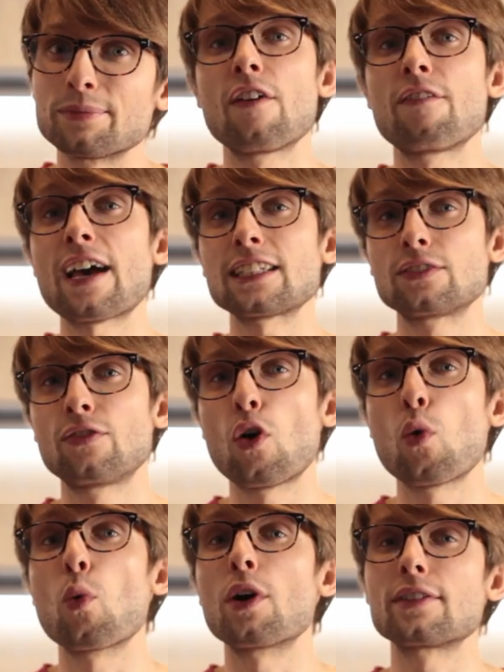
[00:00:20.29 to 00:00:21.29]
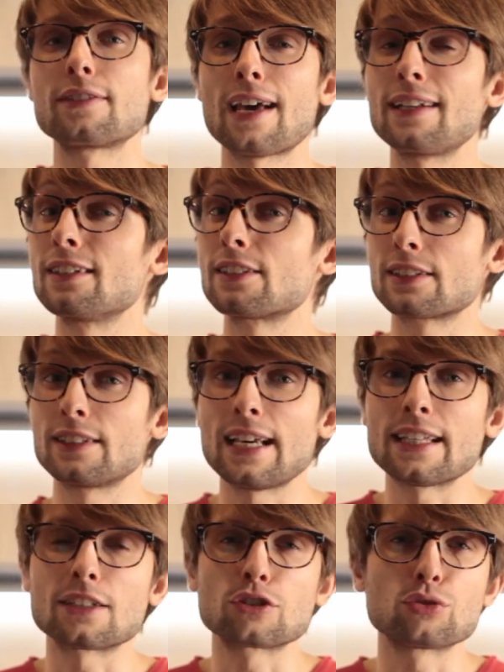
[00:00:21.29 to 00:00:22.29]
Fast forward 10 years
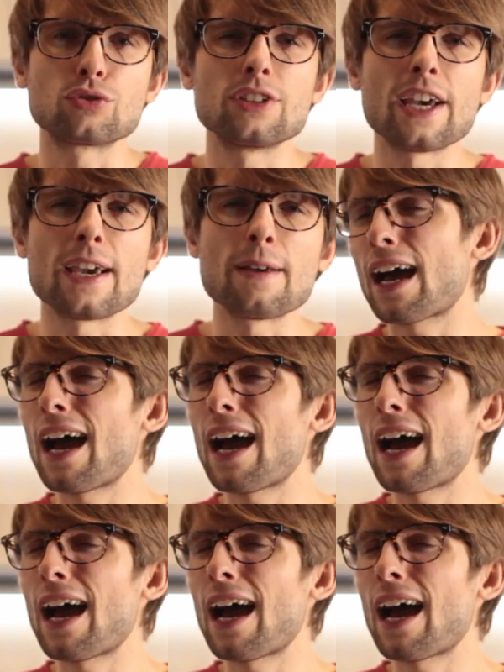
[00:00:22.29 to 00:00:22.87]
later to today,